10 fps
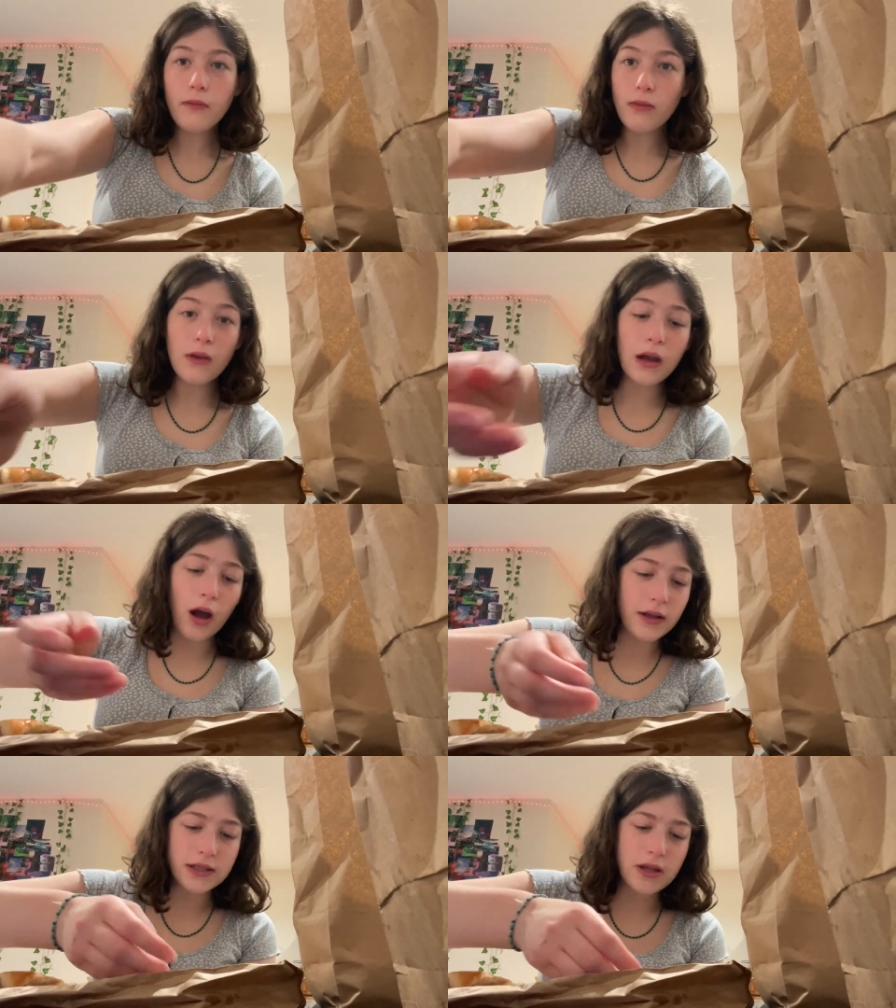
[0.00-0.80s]
Like
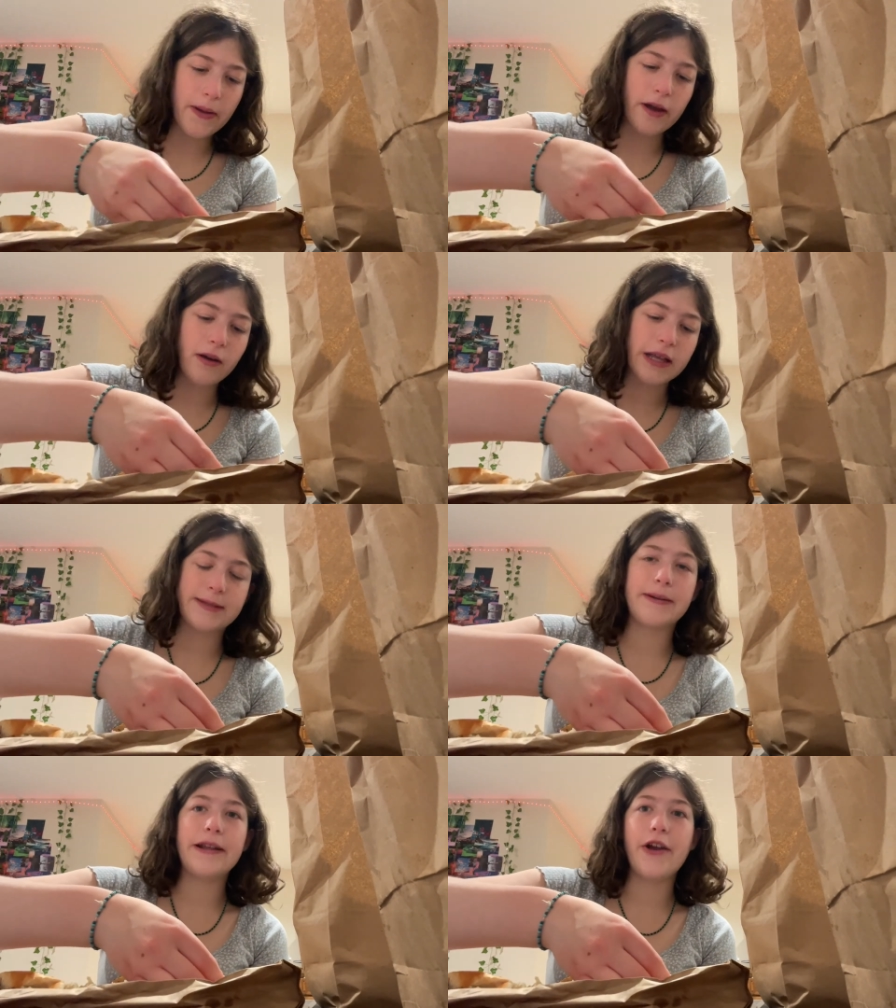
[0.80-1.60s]
honestly, the bagel is
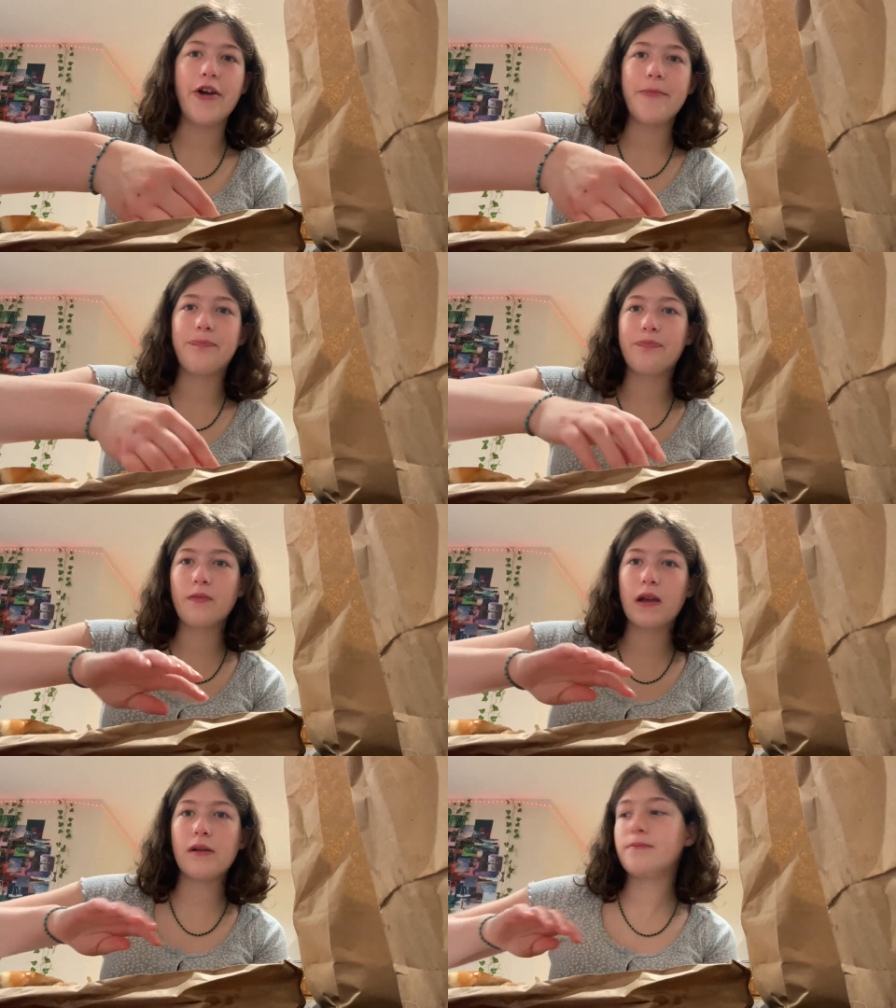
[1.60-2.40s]
pretty good.